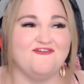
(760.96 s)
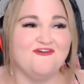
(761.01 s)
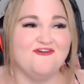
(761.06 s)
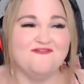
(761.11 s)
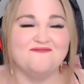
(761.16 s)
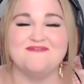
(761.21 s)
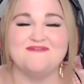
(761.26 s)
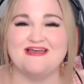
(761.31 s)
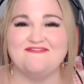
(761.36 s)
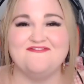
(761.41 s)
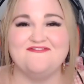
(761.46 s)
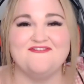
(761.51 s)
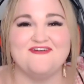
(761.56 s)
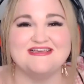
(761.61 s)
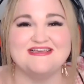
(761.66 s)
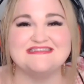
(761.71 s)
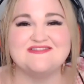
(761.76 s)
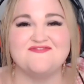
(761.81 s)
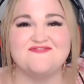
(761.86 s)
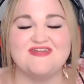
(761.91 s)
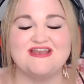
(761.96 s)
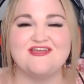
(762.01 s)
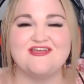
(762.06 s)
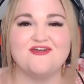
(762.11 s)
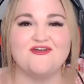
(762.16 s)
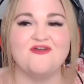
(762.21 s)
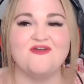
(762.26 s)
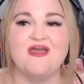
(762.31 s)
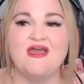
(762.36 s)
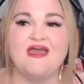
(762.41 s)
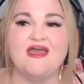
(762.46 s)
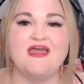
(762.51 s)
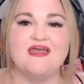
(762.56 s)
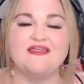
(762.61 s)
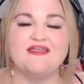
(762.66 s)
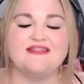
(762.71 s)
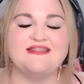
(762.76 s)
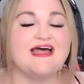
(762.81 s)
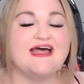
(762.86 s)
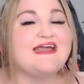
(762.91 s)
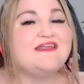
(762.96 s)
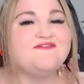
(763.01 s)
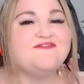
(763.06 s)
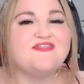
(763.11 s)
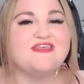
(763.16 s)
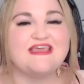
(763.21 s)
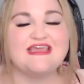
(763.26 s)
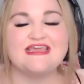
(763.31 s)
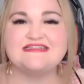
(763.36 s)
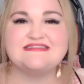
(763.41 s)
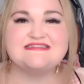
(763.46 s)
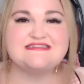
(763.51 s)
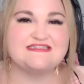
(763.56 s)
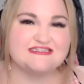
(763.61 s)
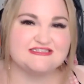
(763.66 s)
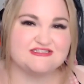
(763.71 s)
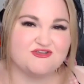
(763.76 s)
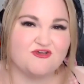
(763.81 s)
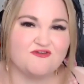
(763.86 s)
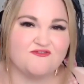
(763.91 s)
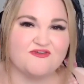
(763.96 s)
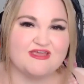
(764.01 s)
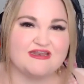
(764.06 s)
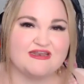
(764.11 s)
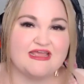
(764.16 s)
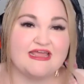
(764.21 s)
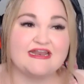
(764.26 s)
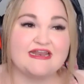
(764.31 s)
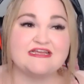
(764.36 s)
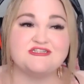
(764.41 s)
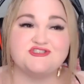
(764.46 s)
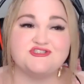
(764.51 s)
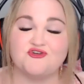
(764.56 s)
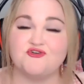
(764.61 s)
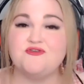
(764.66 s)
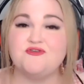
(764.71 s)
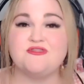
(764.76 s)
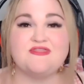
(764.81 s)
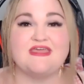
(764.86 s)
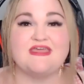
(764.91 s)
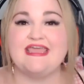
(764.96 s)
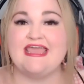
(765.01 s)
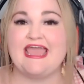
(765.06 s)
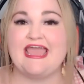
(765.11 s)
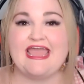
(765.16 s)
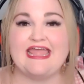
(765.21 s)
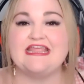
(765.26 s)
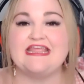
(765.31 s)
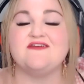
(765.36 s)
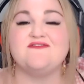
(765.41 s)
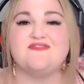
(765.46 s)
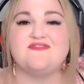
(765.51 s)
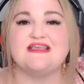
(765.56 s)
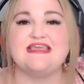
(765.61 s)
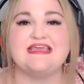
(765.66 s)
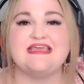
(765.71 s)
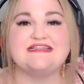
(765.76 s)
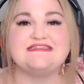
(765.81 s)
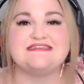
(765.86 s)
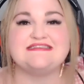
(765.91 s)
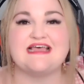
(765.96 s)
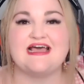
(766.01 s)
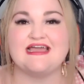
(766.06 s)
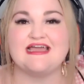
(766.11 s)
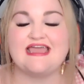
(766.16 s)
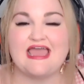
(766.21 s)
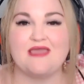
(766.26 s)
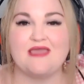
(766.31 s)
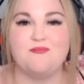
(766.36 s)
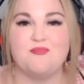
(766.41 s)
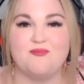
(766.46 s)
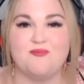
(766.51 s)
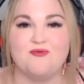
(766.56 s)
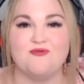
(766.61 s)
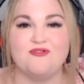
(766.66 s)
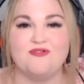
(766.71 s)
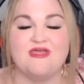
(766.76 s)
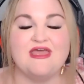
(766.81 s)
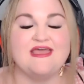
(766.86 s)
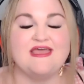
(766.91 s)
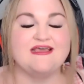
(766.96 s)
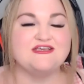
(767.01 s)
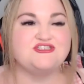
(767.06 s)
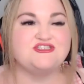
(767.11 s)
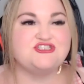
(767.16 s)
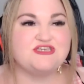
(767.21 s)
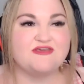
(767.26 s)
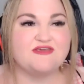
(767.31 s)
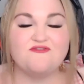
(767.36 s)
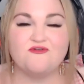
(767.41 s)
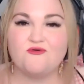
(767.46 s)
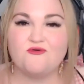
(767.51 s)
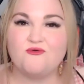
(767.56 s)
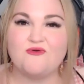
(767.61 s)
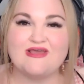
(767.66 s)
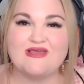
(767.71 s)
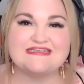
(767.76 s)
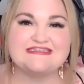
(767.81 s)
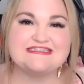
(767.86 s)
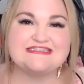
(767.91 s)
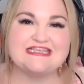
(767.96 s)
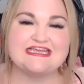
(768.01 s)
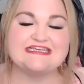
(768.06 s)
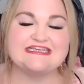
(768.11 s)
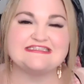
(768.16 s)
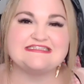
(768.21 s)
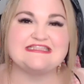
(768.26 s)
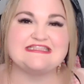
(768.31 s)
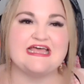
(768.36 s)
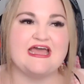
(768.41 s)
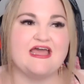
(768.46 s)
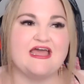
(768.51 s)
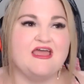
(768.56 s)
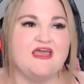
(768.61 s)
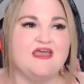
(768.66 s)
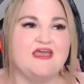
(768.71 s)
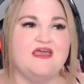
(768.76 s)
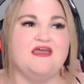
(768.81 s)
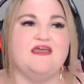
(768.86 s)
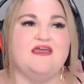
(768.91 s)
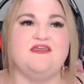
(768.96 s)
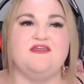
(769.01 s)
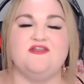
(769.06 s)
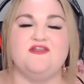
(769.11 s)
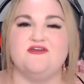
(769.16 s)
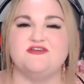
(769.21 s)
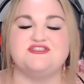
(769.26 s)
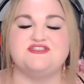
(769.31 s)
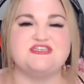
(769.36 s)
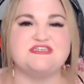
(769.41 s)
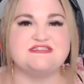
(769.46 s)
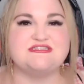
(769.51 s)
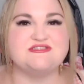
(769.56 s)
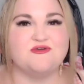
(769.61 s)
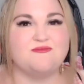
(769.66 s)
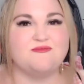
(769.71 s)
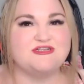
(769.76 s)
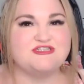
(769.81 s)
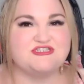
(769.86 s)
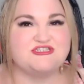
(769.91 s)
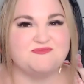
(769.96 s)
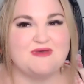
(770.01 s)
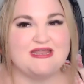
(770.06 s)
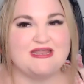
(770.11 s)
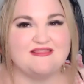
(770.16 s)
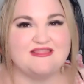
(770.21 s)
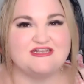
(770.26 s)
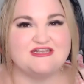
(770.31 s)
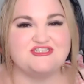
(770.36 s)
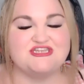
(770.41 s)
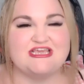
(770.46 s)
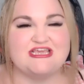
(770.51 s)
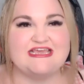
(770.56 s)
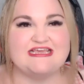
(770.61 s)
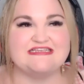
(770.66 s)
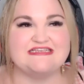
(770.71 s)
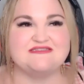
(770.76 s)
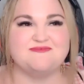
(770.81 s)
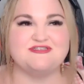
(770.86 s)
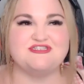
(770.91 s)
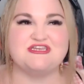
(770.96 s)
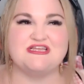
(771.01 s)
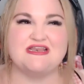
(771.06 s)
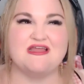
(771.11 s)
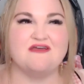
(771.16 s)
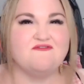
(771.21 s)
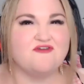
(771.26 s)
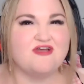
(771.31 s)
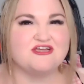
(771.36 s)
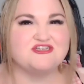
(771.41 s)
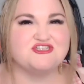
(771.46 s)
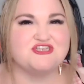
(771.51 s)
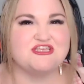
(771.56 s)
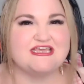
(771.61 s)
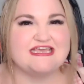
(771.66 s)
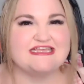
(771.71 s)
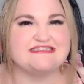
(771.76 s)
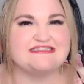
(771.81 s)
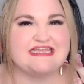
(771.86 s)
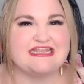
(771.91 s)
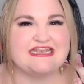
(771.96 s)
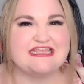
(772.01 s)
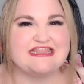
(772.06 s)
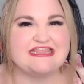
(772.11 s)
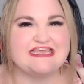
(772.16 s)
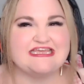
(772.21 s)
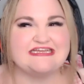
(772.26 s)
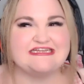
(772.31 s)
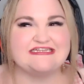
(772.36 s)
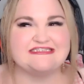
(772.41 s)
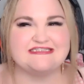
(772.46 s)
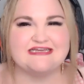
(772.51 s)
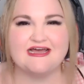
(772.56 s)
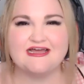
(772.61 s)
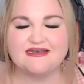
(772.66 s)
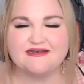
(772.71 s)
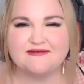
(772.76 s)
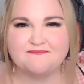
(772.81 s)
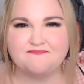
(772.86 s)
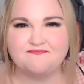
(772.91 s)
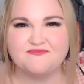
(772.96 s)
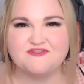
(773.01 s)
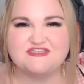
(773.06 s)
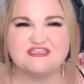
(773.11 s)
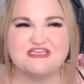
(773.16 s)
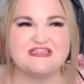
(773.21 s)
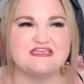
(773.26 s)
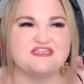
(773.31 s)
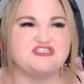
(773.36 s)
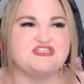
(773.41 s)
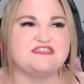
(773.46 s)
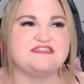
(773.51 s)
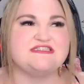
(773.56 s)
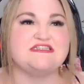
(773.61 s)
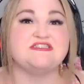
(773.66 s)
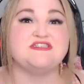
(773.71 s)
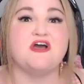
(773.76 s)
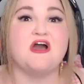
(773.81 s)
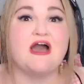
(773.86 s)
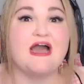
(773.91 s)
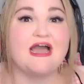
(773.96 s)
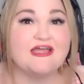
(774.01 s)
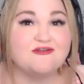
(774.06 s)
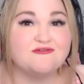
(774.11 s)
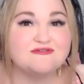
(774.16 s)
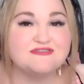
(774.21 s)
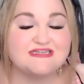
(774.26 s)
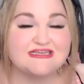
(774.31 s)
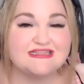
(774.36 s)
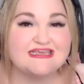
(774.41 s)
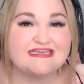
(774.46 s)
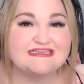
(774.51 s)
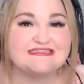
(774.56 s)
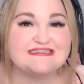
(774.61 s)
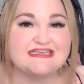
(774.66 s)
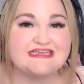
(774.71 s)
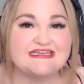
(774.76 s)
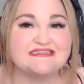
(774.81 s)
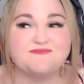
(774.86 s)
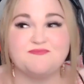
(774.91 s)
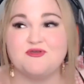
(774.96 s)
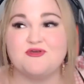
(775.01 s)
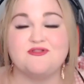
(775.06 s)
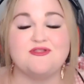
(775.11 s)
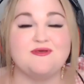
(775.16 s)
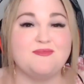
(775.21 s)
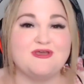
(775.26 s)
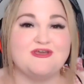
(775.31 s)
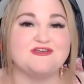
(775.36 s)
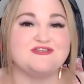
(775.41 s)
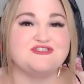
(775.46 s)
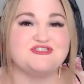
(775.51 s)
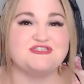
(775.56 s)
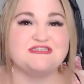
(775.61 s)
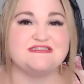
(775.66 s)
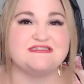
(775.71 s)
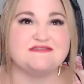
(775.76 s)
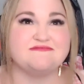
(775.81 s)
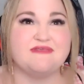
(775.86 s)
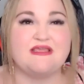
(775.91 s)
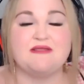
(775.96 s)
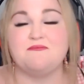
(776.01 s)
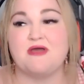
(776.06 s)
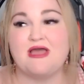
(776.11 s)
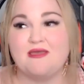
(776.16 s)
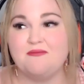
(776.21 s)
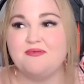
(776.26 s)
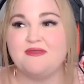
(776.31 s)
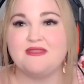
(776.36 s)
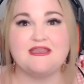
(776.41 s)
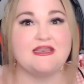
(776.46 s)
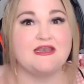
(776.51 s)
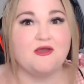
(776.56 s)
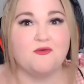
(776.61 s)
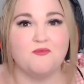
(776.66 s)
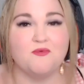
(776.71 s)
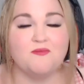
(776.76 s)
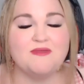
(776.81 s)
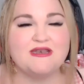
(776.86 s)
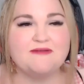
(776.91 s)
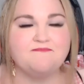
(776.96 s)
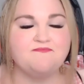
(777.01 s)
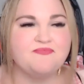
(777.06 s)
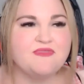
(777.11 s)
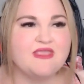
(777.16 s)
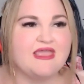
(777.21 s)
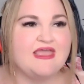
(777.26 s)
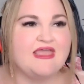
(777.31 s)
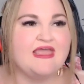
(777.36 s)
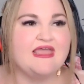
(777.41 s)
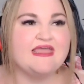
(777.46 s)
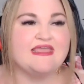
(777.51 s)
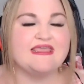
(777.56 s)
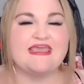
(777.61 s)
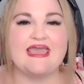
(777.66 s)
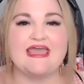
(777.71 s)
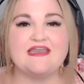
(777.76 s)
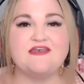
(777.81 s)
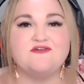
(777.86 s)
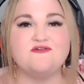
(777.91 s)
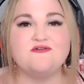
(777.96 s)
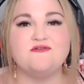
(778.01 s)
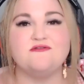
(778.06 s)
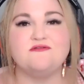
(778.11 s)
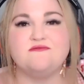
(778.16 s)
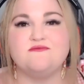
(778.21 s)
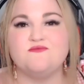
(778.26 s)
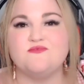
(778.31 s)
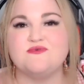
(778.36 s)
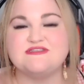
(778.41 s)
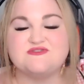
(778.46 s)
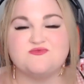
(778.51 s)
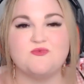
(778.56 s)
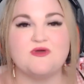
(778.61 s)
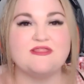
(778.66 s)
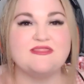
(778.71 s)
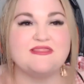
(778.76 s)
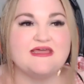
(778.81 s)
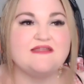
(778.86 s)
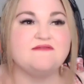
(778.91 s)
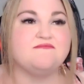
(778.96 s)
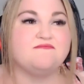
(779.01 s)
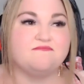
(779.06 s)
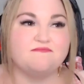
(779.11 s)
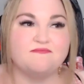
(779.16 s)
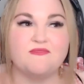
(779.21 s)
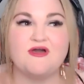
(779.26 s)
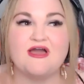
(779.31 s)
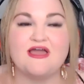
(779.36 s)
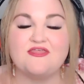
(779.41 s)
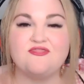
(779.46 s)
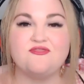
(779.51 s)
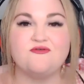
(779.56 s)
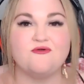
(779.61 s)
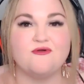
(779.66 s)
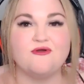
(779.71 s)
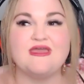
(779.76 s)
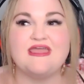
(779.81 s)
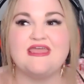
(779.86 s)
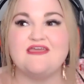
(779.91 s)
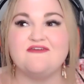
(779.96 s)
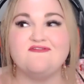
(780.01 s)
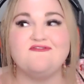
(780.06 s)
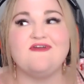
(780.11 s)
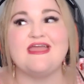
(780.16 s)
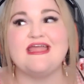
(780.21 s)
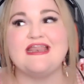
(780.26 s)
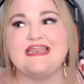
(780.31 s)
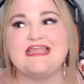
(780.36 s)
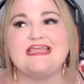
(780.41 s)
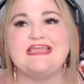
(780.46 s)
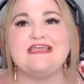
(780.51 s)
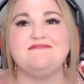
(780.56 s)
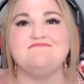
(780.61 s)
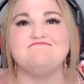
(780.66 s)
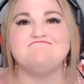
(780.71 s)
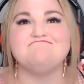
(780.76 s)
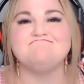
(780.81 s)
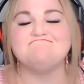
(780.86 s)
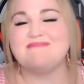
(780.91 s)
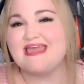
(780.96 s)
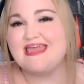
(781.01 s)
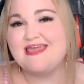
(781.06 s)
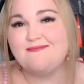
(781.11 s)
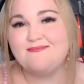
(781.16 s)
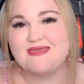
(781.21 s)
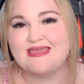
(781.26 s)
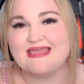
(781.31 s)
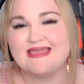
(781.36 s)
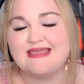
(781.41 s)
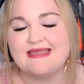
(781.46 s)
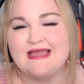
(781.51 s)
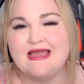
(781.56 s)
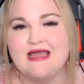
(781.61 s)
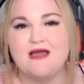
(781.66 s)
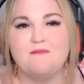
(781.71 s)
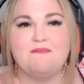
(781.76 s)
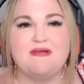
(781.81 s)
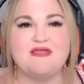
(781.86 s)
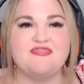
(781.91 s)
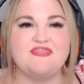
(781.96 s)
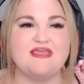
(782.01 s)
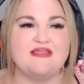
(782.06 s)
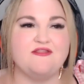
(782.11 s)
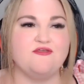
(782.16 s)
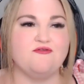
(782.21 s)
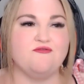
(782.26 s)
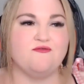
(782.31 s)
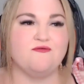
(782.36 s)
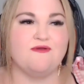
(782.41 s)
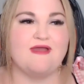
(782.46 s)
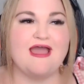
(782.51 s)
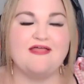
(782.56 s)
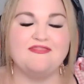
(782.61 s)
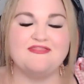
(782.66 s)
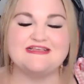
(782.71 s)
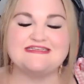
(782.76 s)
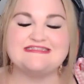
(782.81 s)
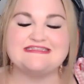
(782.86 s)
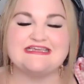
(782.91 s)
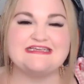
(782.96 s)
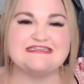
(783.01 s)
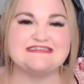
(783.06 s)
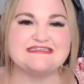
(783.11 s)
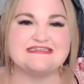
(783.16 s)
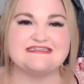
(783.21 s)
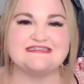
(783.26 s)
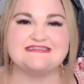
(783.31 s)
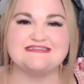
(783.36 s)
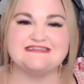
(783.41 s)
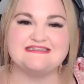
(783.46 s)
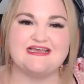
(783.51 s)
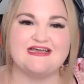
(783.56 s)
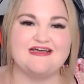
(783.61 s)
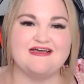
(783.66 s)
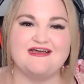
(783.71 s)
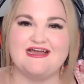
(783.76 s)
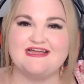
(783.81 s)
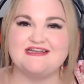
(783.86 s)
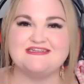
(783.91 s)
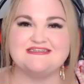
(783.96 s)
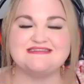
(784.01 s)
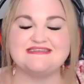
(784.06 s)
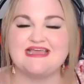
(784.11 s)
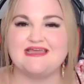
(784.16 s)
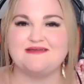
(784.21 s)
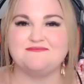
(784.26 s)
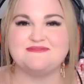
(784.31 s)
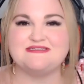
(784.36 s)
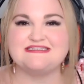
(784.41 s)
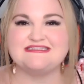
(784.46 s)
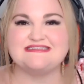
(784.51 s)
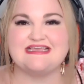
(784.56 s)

from my first video. None of the kids deserve it, and I don't think any of the kids are capable. Shiv always thinks that you know, she's so much smarter than she is, but she never actually gets anything done. She thinks she's entitled to these things purely because she's, in my opinion, a woman. Kendall was one that I thought, if any, maybe. But then throughout the seasons, I just came to